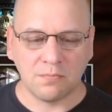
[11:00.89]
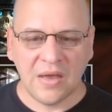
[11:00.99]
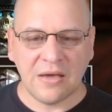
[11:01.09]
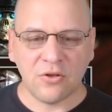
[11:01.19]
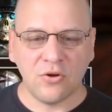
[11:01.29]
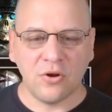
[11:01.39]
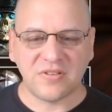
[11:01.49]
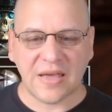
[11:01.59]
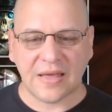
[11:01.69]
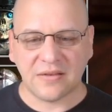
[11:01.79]
Now you'll
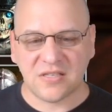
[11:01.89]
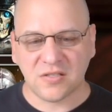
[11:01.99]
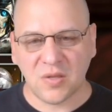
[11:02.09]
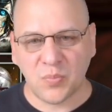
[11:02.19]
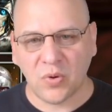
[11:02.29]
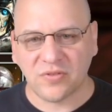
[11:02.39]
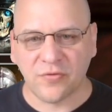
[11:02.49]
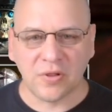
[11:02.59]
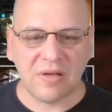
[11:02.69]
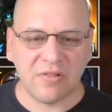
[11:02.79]
notice I got 60 points
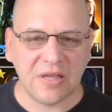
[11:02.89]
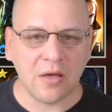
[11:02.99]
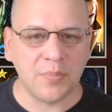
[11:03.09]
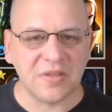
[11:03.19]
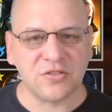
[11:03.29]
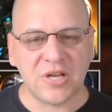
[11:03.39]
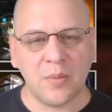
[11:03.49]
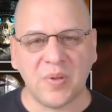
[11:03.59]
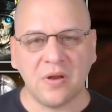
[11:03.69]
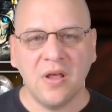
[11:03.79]
for leveling up this
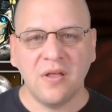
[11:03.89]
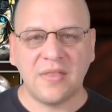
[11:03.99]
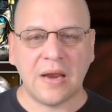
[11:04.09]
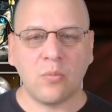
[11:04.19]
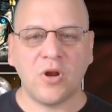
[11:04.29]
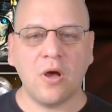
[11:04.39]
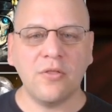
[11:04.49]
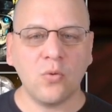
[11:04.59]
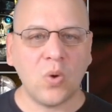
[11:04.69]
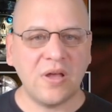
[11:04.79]
champion that I would
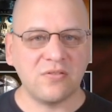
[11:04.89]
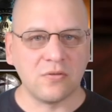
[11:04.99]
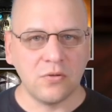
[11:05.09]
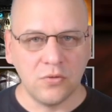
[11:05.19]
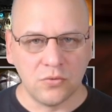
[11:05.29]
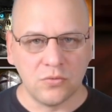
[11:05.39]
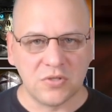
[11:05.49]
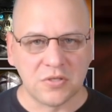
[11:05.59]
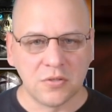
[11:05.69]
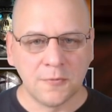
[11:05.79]
otherwise
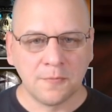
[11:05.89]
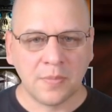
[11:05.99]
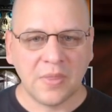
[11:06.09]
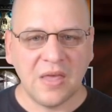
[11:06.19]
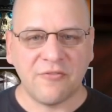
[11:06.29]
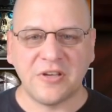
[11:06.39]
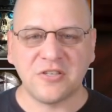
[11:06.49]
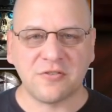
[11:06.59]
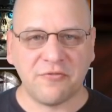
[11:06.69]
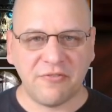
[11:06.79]
lose if I
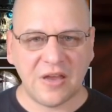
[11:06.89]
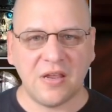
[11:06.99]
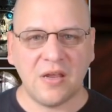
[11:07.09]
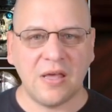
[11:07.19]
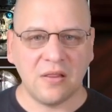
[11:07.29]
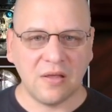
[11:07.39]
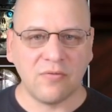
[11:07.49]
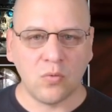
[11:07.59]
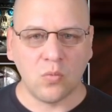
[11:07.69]
just fed it at level